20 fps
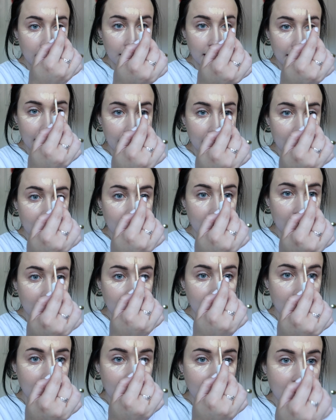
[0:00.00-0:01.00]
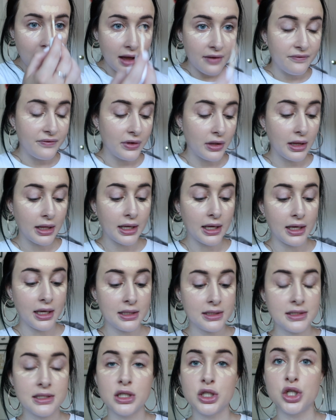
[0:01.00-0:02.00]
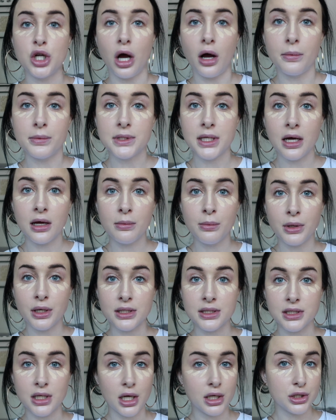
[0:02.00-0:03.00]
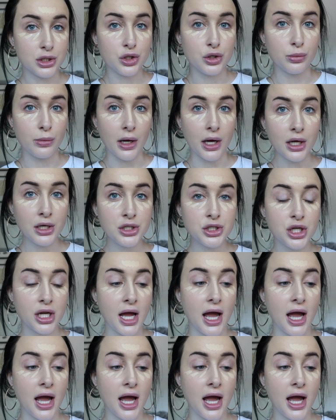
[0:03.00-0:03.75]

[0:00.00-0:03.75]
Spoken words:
Like I feel like it gets the job done, but it's not too much.